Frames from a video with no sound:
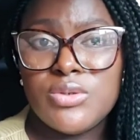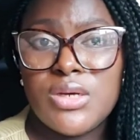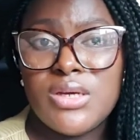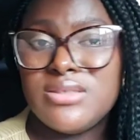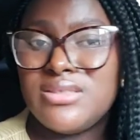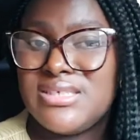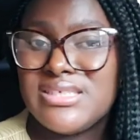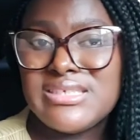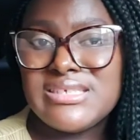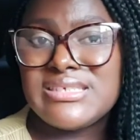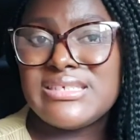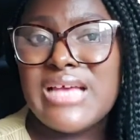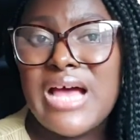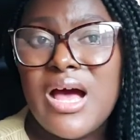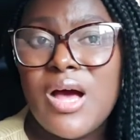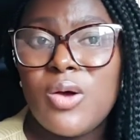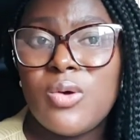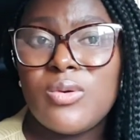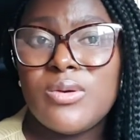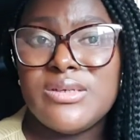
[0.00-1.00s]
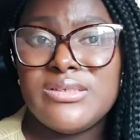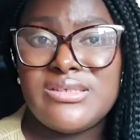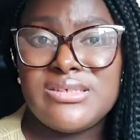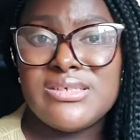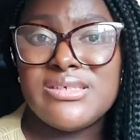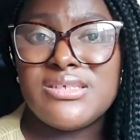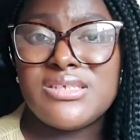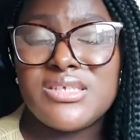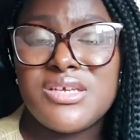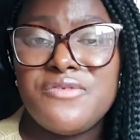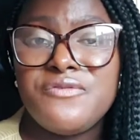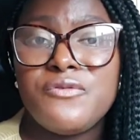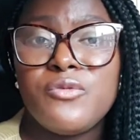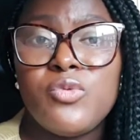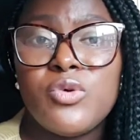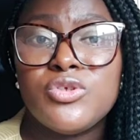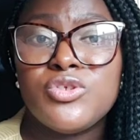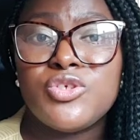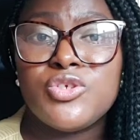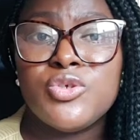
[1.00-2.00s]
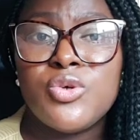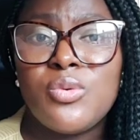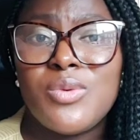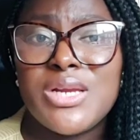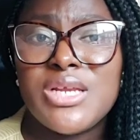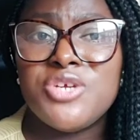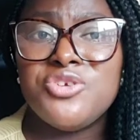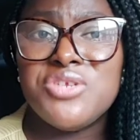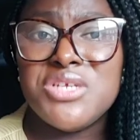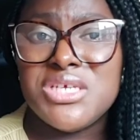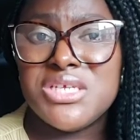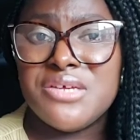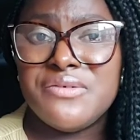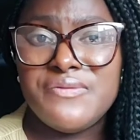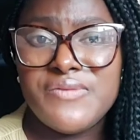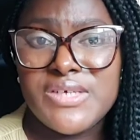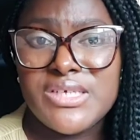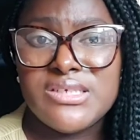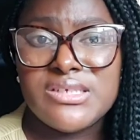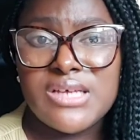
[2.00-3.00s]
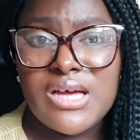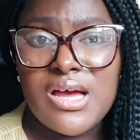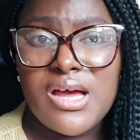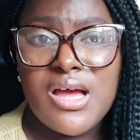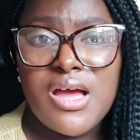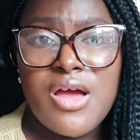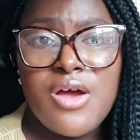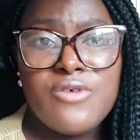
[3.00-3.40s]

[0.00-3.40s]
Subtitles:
this is how it is if you want to know whether you need a visa